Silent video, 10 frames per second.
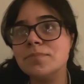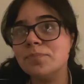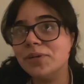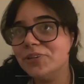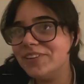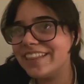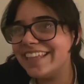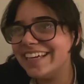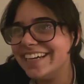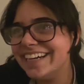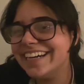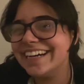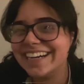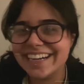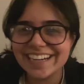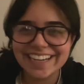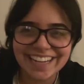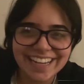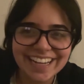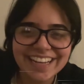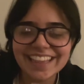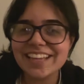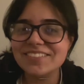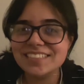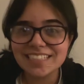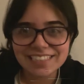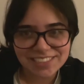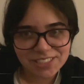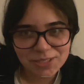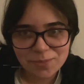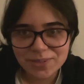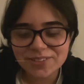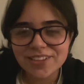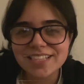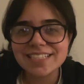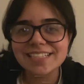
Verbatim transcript: a booth. There was like two booths.